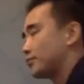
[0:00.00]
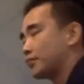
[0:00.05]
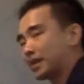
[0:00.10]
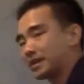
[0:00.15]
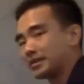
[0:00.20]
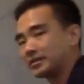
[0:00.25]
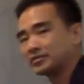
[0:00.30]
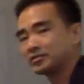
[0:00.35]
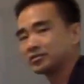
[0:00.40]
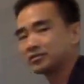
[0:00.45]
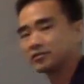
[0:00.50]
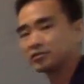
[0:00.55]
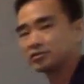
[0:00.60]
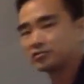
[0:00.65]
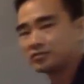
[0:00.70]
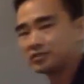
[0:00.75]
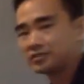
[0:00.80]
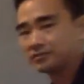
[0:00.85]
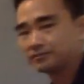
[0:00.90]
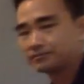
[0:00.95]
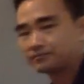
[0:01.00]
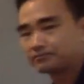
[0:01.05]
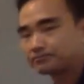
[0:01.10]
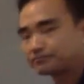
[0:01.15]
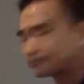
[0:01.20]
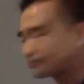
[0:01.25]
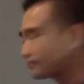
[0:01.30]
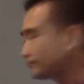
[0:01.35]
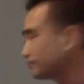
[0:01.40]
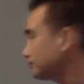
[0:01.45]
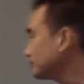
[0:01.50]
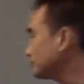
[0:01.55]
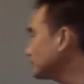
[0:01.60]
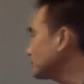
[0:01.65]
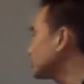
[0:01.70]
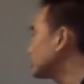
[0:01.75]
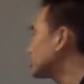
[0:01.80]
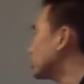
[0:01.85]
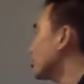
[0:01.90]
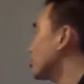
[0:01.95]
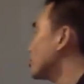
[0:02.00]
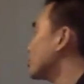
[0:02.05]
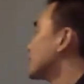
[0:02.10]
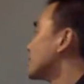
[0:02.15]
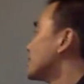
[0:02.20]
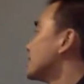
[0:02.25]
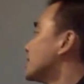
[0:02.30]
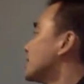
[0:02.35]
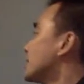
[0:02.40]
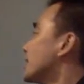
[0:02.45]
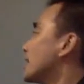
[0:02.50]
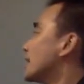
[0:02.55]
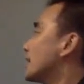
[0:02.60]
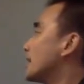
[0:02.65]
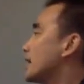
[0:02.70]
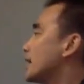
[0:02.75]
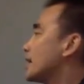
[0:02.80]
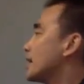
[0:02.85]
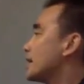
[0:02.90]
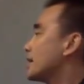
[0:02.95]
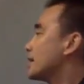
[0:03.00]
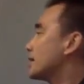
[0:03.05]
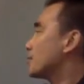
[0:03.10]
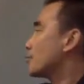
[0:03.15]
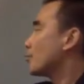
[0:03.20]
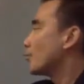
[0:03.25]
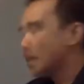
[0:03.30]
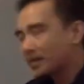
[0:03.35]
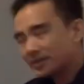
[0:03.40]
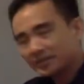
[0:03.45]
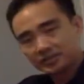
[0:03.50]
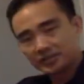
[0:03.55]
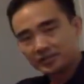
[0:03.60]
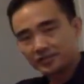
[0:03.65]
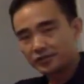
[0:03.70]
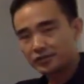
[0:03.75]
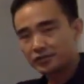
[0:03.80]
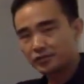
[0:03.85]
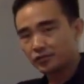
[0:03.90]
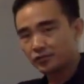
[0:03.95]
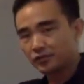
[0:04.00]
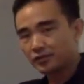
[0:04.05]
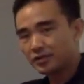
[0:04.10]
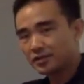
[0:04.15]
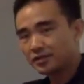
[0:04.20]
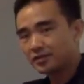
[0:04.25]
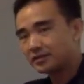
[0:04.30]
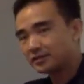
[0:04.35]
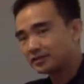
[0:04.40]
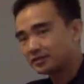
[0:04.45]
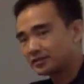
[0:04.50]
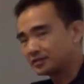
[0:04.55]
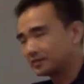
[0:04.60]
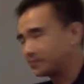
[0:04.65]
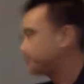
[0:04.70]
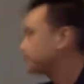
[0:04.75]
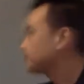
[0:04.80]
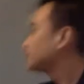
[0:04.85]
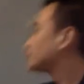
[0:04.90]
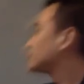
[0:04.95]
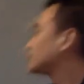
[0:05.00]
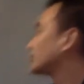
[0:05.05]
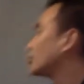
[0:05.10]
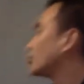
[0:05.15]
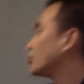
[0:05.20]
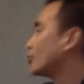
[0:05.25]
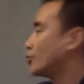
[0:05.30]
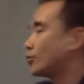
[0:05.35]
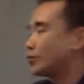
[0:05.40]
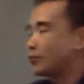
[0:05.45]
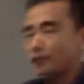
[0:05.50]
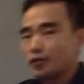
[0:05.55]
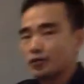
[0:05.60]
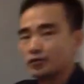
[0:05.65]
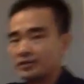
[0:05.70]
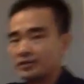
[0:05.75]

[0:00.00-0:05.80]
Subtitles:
brightness on the screen. So, what is different over here is this. For